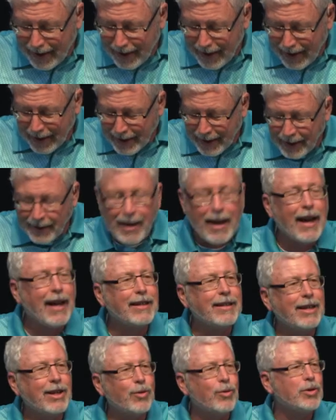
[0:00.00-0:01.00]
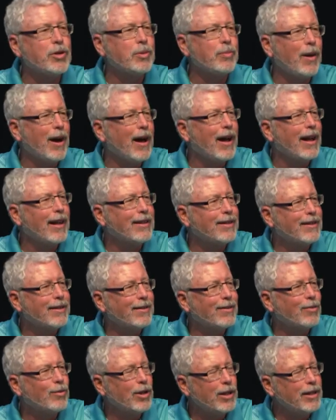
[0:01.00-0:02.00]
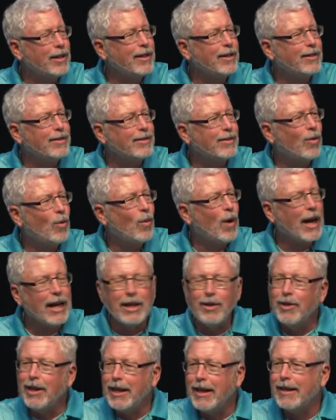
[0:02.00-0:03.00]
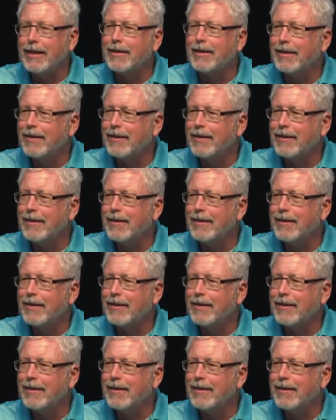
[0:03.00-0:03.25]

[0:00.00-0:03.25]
And then God can respond, Really? Why do you need it?